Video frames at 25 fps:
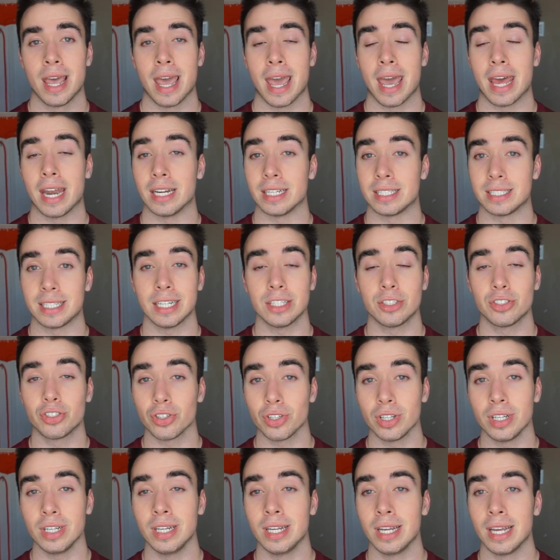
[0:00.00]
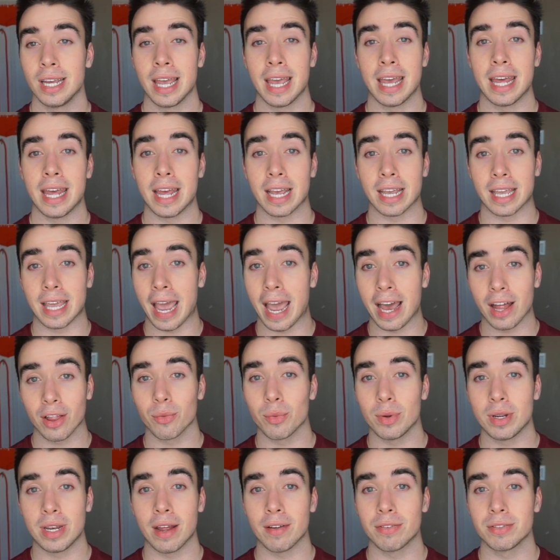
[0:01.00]
And essentially, a
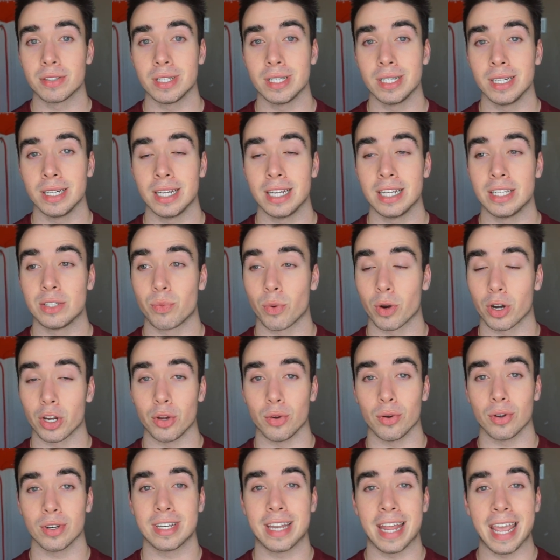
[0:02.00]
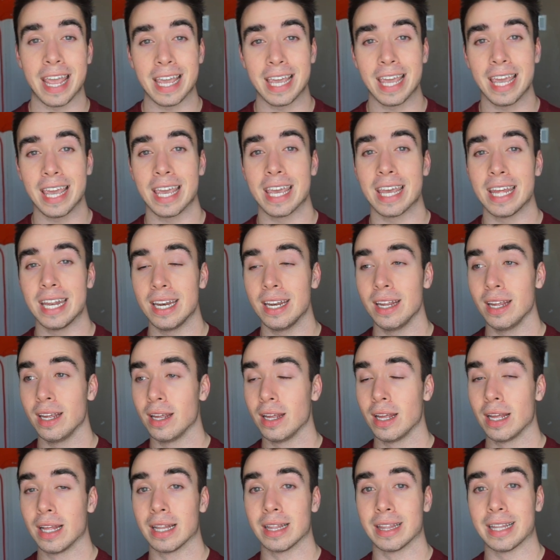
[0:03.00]
calorie deficit is where you're taking in
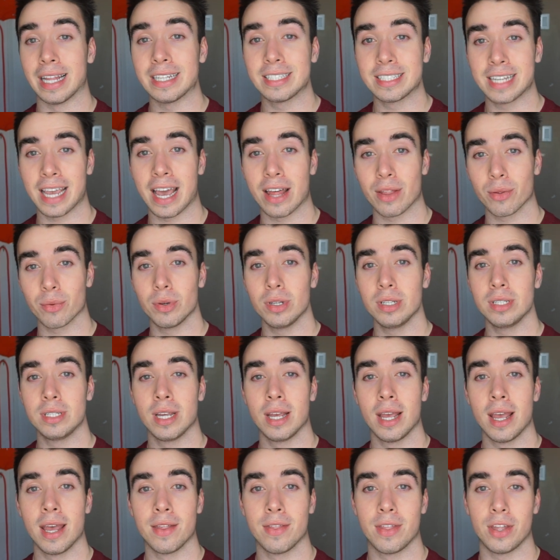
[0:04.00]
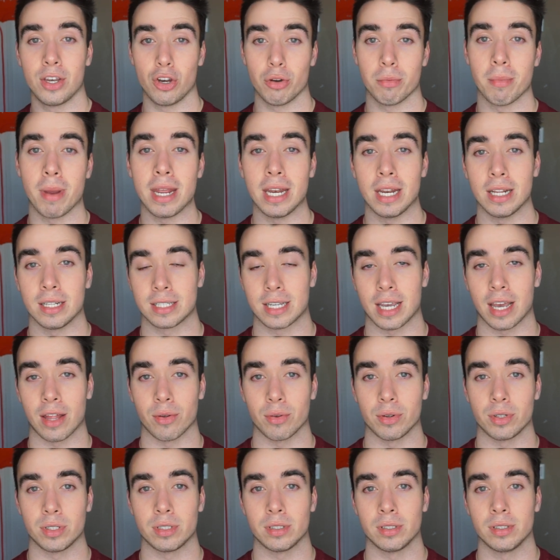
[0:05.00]
less calories than your maintenance
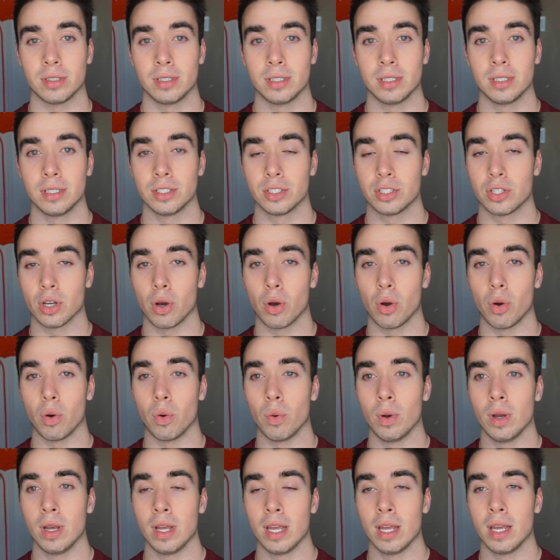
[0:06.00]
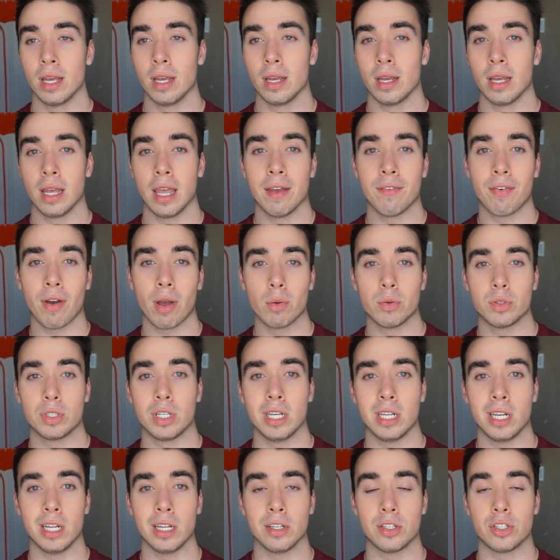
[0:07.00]
calories. So if I was
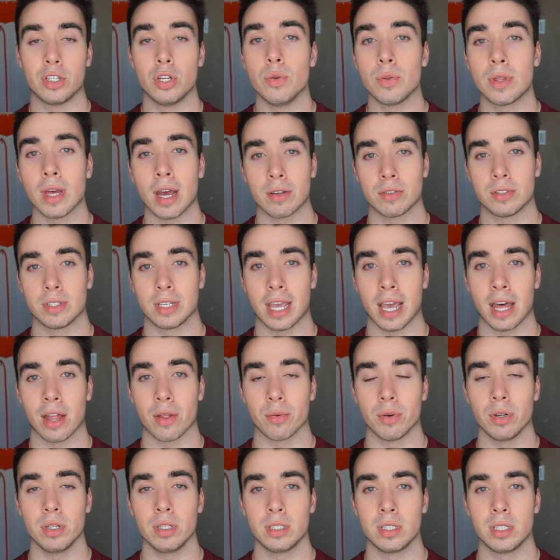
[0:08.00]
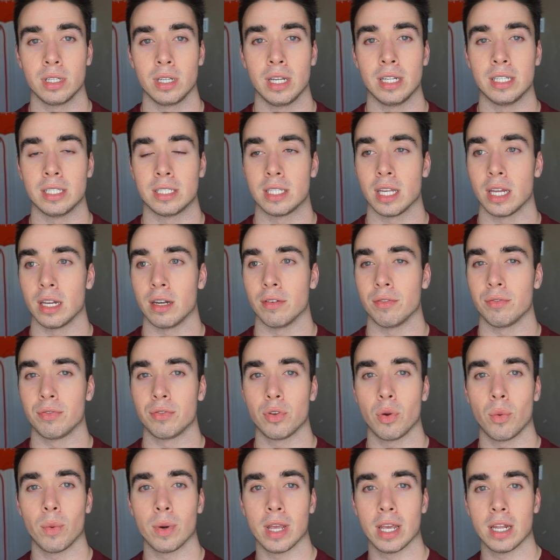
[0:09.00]
eating 2,000 calories instead of
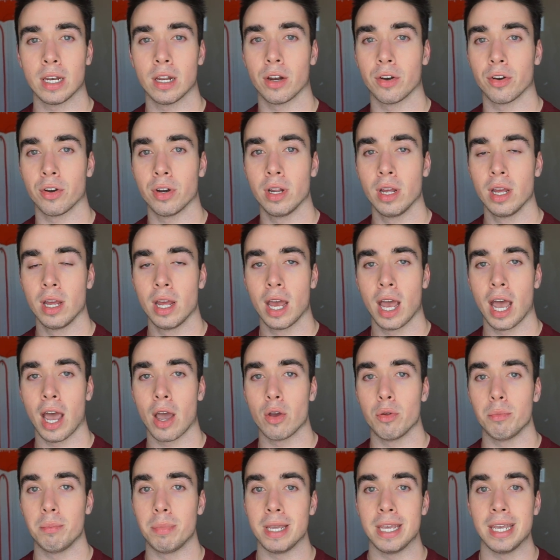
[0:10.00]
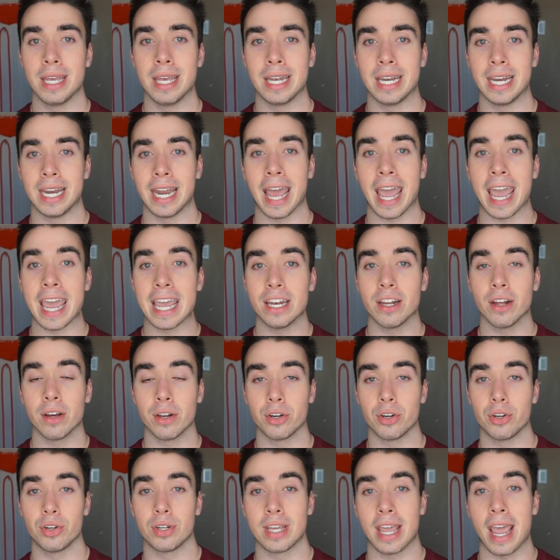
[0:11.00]
2,800, I would be in an
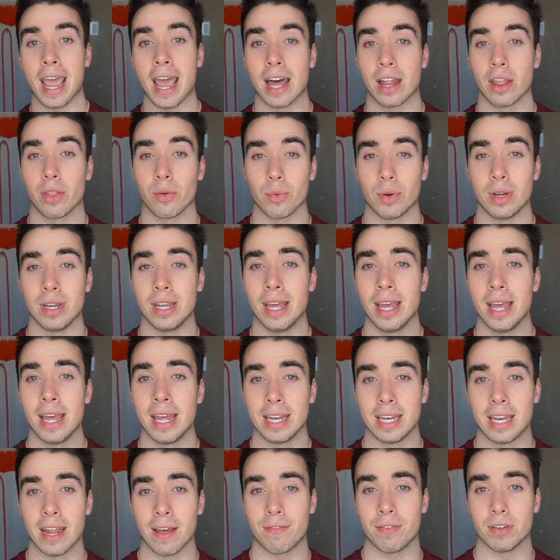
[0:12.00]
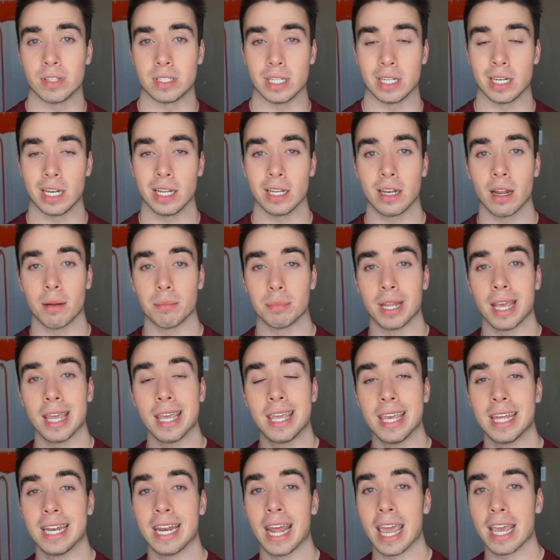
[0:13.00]
800 calorie deficit. I'm
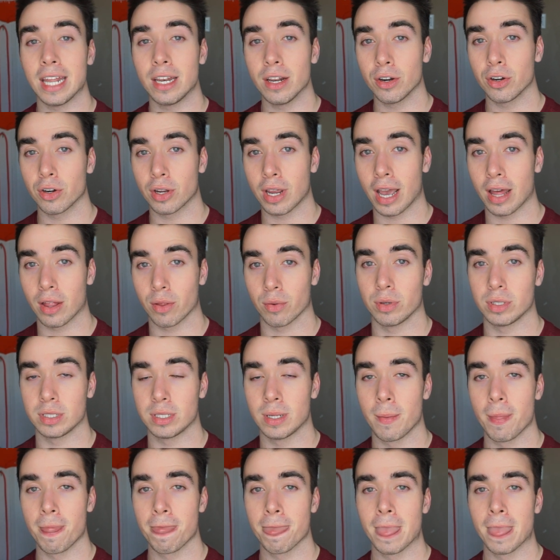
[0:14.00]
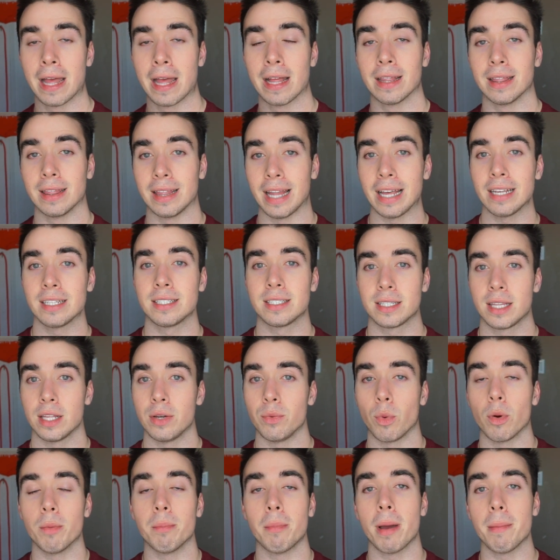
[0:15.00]
taking in 800 calories less
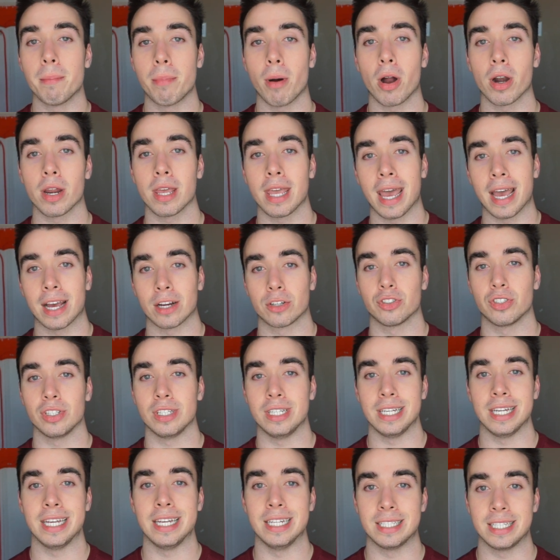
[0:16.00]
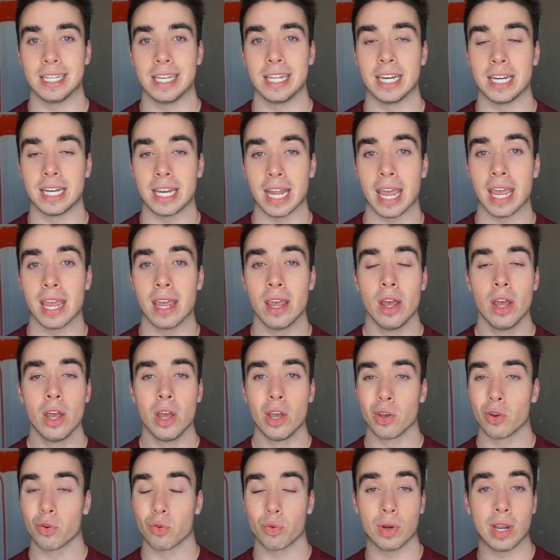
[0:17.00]
than what my body actually needs in a day,
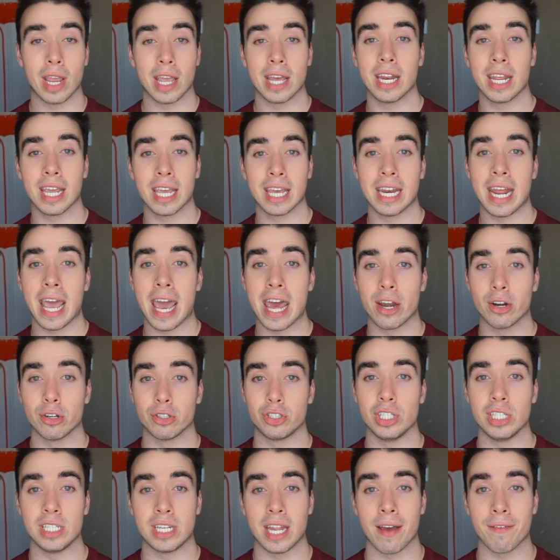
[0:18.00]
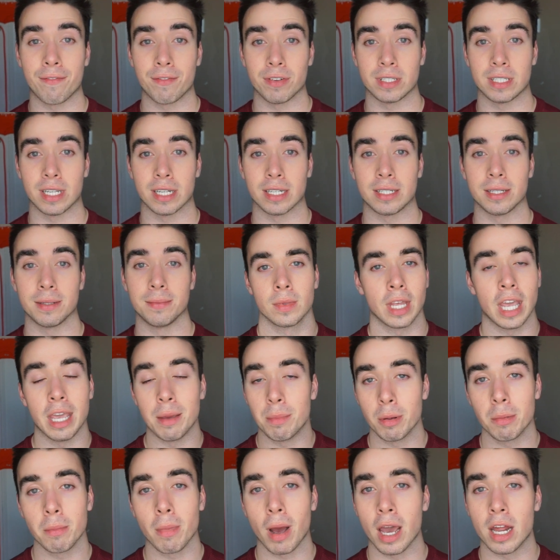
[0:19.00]
creating an energy deficit.
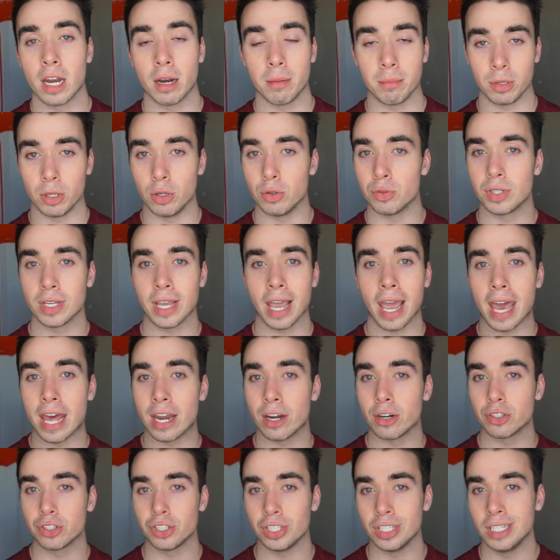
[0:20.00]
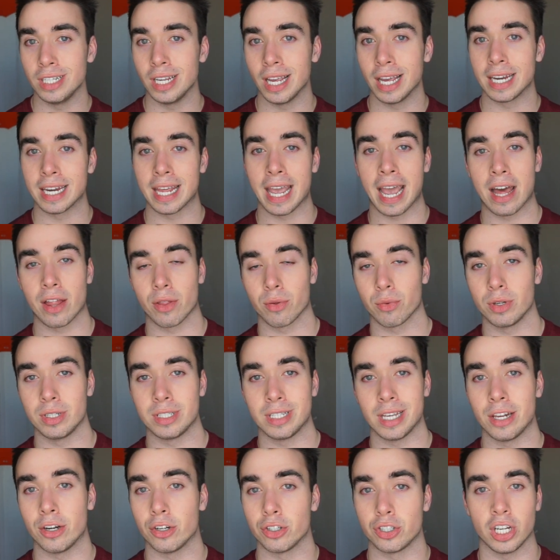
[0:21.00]
Keep in mind, I'm using energy and calories
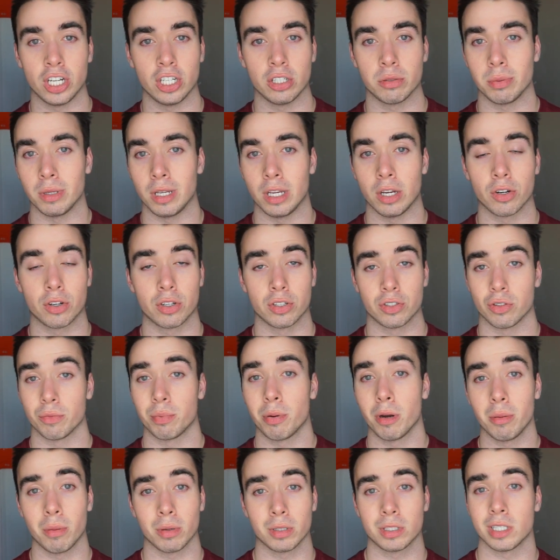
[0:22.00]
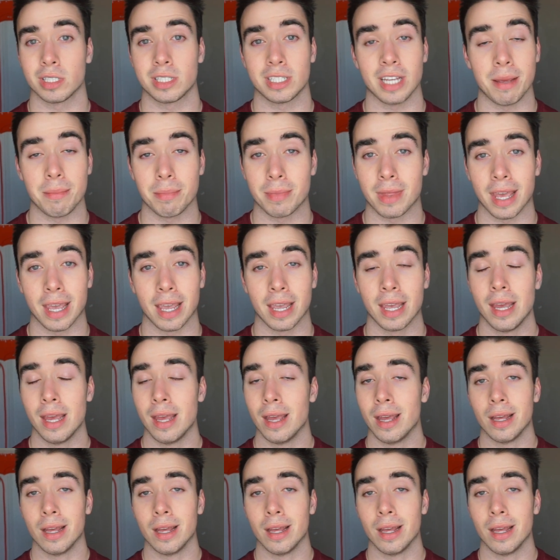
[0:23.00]
interchangeably here because they're pretty much the same thing.